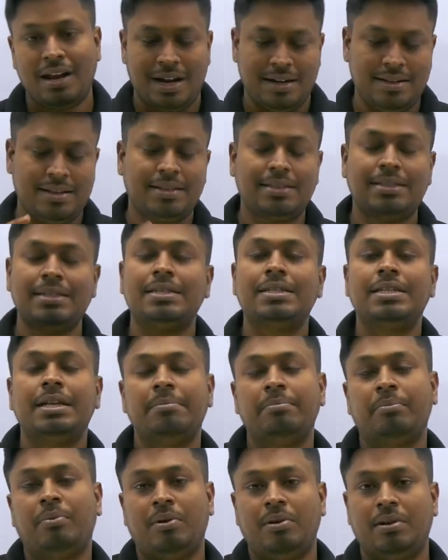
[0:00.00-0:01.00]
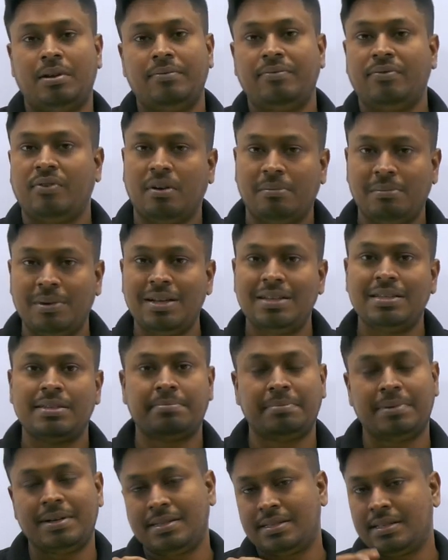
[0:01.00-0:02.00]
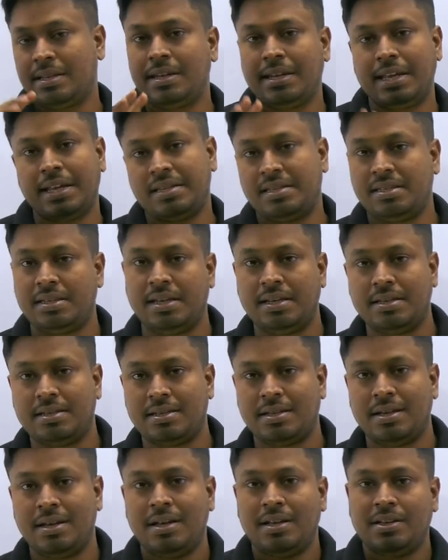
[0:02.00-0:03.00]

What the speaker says: And the third important formula is percentage change.